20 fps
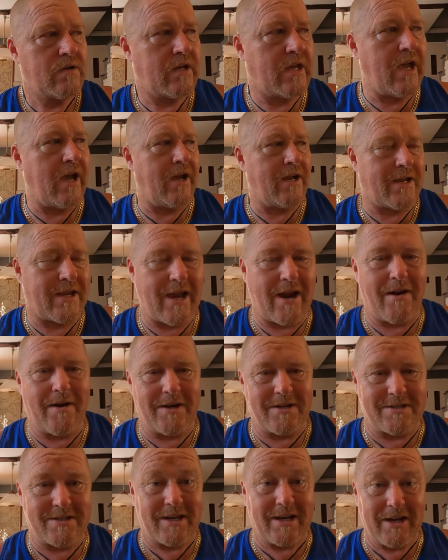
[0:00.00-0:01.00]

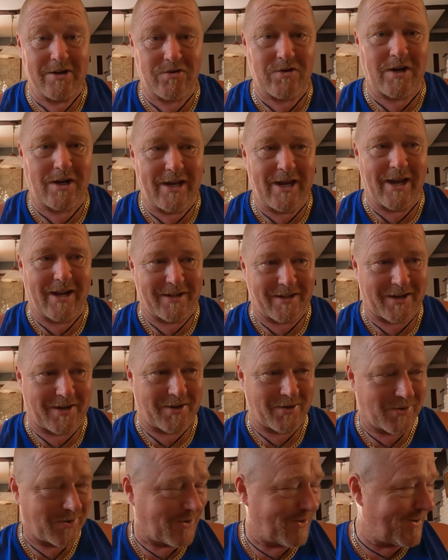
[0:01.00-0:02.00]
carrying us literally out the
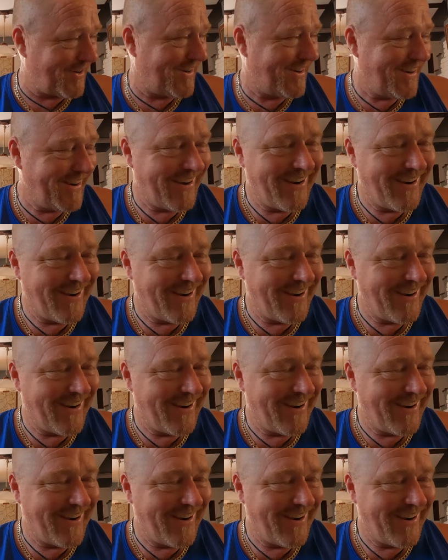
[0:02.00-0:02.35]
door.